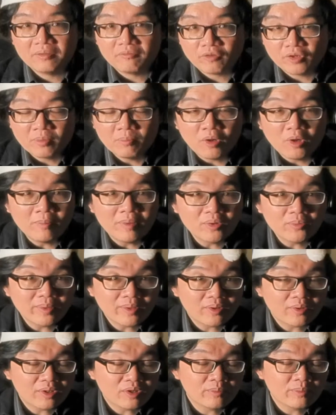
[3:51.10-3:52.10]
for the moment,
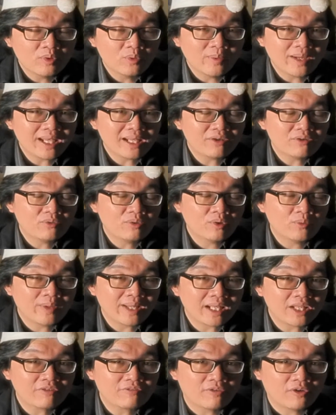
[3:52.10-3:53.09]
we're
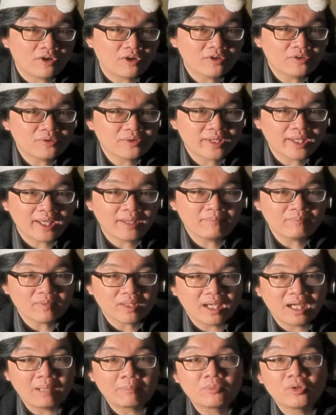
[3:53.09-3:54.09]
waiting for, okay?
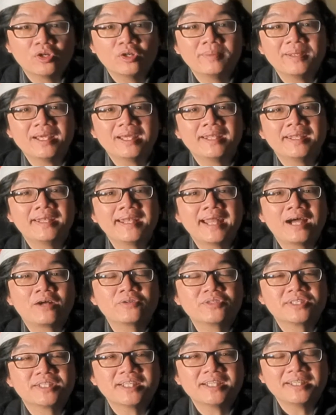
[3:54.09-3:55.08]
I'm going to be
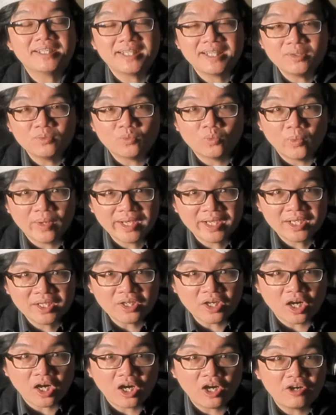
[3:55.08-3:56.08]
announcing the
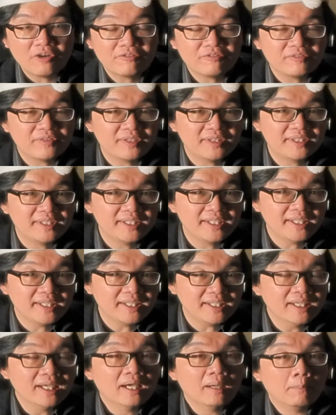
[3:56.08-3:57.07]
winner of
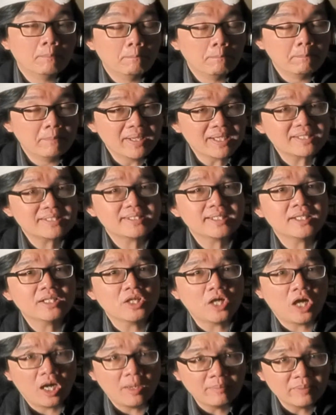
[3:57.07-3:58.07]
the mixing
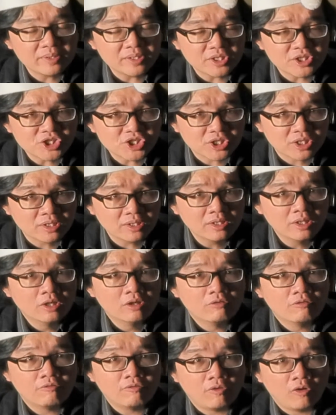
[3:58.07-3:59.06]
competition
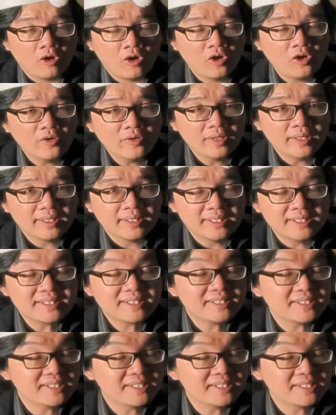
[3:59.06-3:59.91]
for this